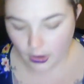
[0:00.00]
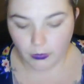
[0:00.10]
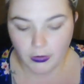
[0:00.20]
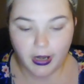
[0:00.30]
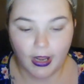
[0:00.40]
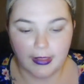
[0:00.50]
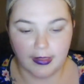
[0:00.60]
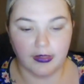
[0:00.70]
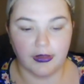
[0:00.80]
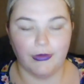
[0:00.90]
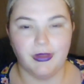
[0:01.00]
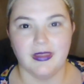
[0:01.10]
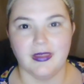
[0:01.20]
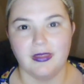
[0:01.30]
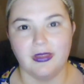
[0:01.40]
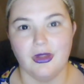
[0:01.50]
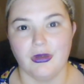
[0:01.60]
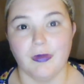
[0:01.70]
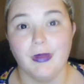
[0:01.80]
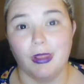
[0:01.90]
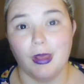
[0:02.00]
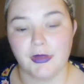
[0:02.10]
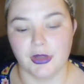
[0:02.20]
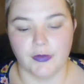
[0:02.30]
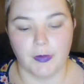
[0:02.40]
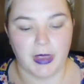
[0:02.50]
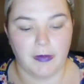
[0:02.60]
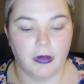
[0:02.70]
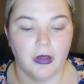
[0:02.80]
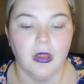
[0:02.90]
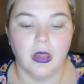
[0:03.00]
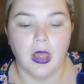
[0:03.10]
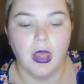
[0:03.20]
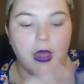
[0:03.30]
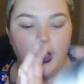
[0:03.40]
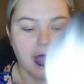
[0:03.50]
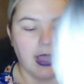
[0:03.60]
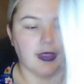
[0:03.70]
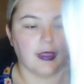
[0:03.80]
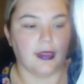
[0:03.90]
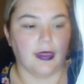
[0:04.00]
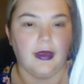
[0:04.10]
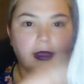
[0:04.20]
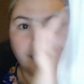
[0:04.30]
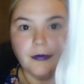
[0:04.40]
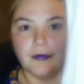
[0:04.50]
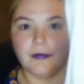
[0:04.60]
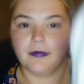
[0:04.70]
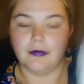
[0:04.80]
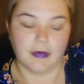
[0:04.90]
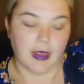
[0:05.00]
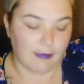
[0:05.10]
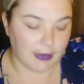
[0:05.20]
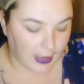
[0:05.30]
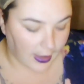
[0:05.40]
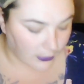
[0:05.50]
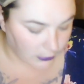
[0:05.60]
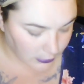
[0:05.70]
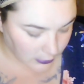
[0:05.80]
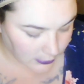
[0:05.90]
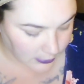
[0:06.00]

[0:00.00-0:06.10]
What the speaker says: What I tend to do in this is, you know, completely optional for people. I tend to have it down.